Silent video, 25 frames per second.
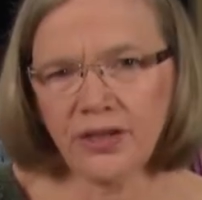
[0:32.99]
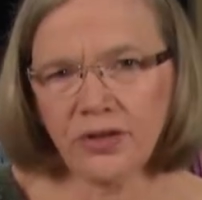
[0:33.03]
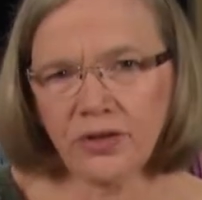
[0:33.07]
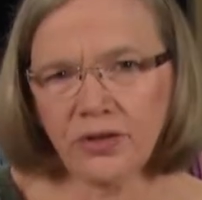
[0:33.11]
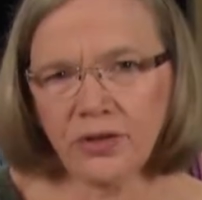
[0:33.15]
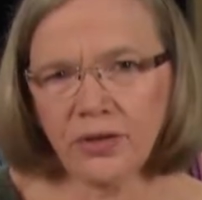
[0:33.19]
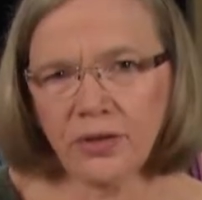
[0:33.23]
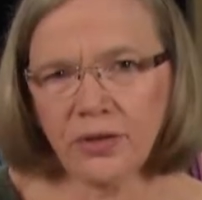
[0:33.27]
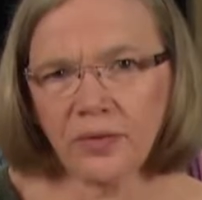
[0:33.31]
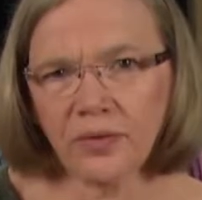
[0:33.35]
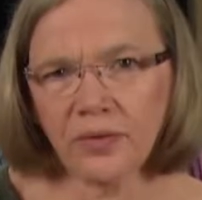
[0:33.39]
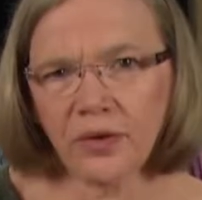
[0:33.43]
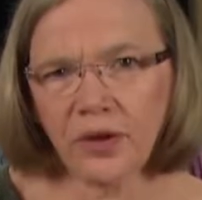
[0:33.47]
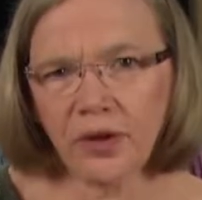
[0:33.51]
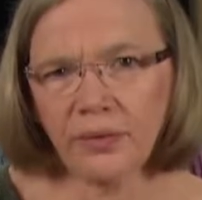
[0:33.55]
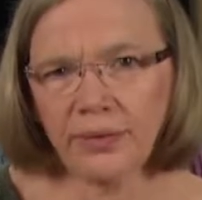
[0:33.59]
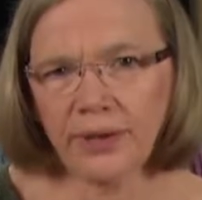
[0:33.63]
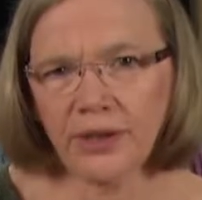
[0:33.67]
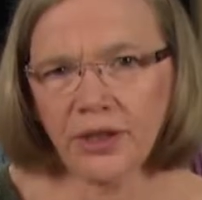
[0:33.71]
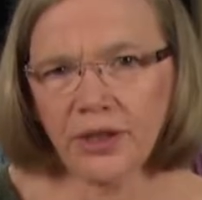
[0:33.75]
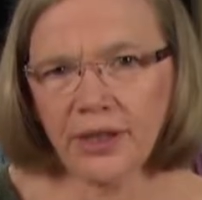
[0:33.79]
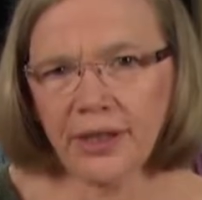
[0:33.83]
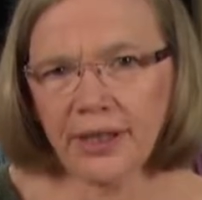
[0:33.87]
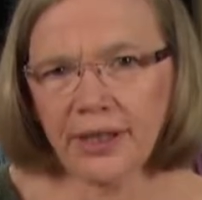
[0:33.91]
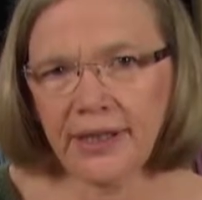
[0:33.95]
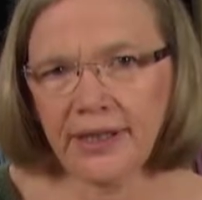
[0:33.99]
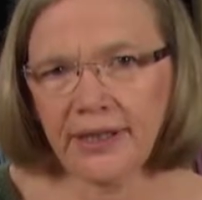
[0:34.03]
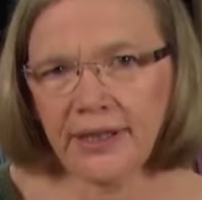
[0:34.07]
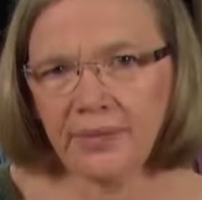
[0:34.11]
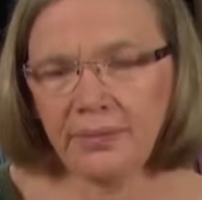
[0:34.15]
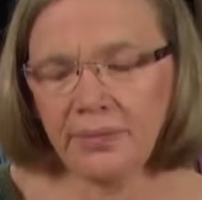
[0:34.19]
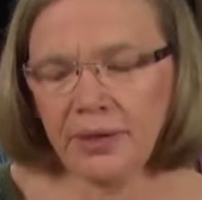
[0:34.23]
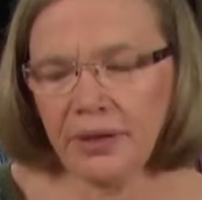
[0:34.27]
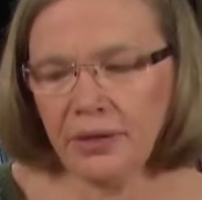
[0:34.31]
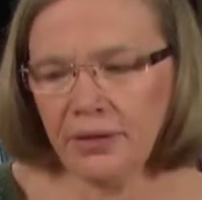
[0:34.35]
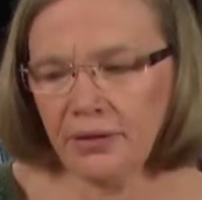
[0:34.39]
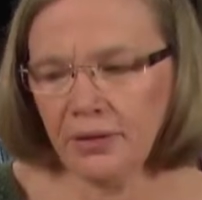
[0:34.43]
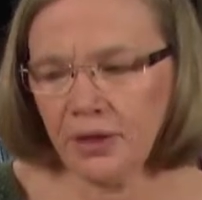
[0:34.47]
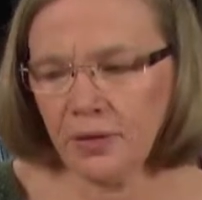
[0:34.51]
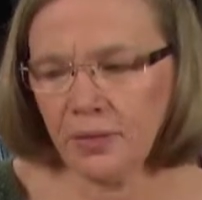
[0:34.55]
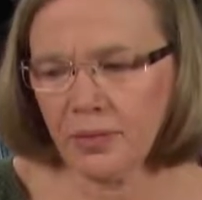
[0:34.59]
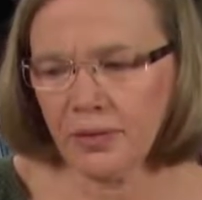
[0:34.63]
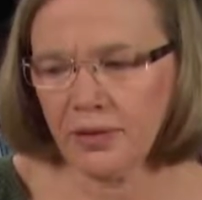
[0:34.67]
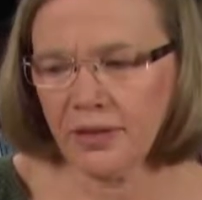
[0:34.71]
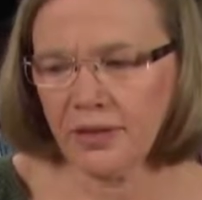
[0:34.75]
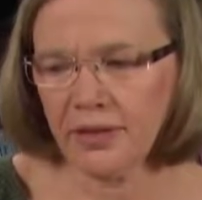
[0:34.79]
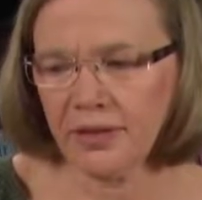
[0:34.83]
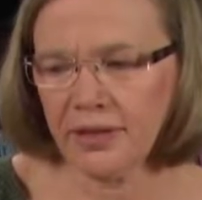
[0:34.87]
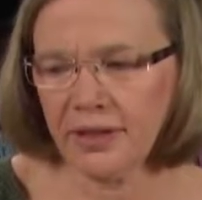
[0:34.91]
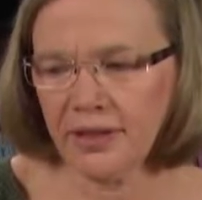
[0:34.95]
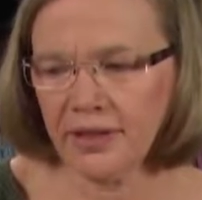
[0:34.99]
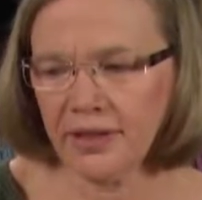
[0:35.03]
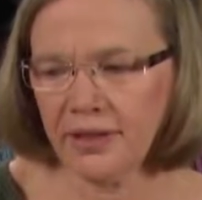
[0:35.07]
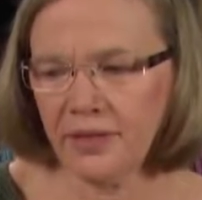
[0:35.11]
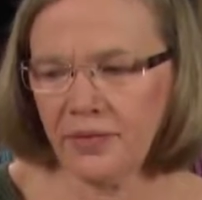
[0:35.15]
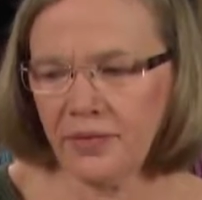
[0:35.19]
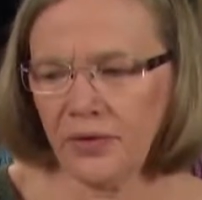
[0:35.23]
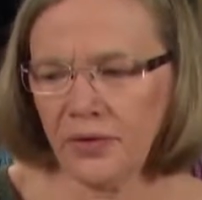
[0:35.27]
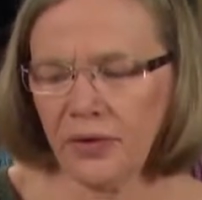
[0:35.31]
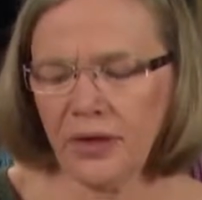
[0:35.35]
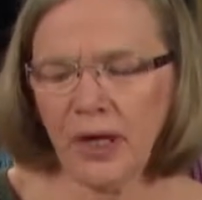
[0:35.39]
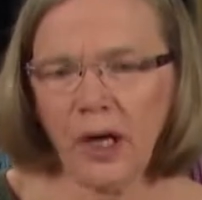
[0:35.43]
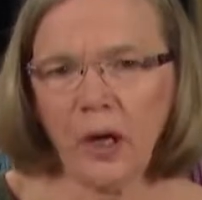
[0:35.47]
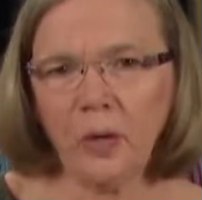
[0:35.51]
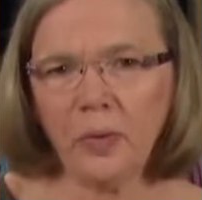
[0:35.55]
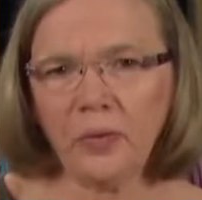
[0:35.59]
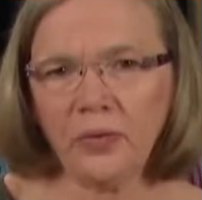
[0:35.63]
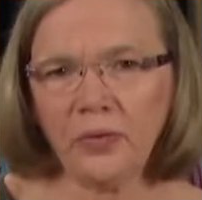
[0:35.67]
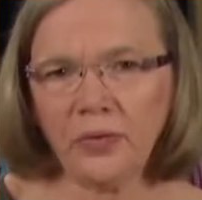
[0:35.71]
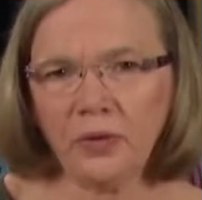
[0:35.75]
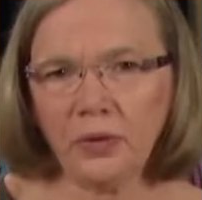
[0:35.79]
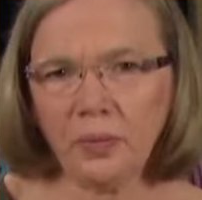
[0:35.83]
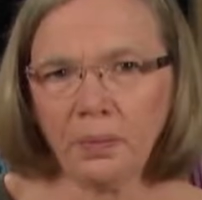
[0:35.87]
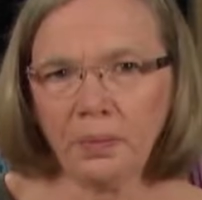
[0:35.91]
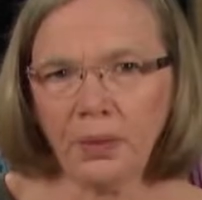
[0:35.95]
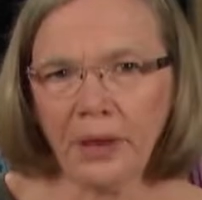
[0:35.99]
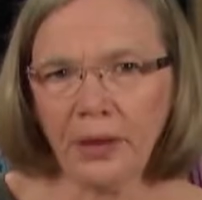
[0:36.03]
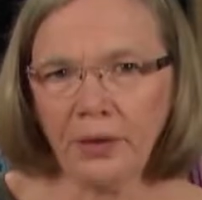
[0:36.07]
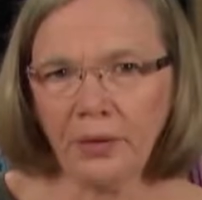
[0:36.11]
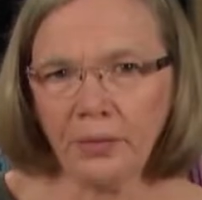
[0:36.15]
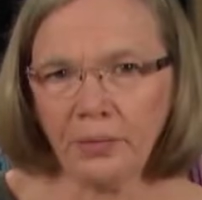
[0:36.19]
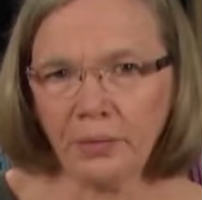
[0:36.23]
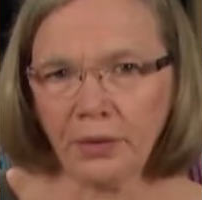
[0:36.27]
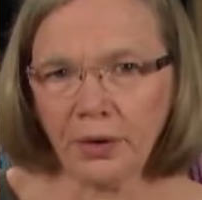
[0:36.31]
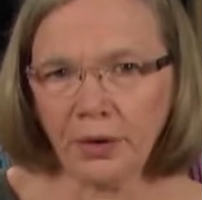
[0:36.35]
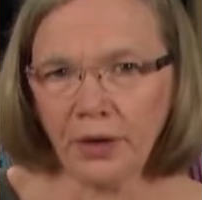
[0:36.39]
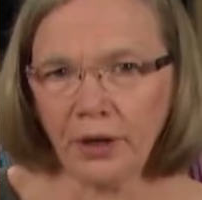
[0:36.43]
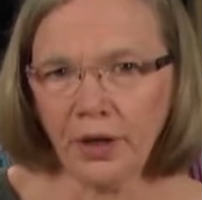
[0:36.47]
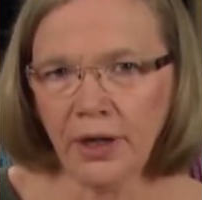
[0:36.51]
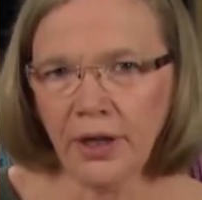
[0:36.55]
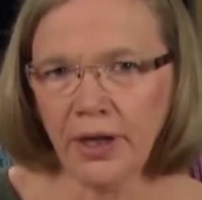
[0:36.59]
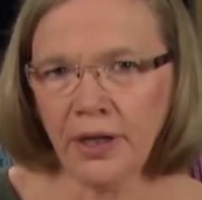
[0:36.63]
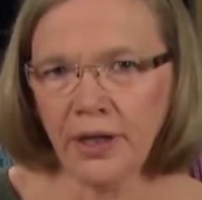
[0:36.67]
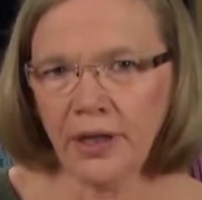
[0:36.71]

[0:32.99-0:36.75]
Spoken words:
suited for home educating parents because there's a very helpful parent book